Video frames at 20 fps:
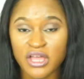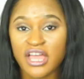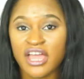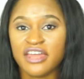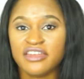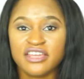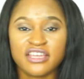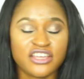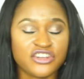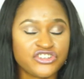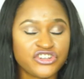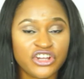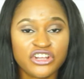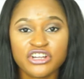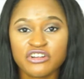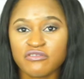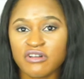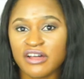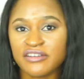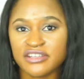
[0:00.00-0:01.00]
And they can turn
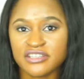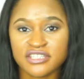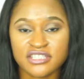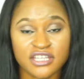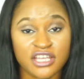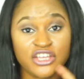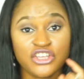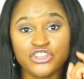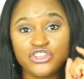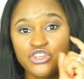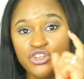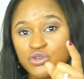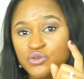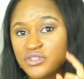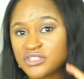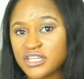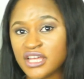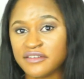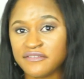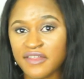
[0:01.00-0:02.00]
around and say, you
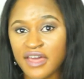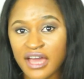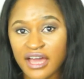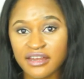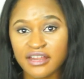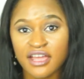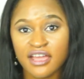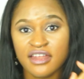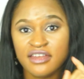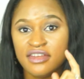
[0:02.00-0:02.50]
said that,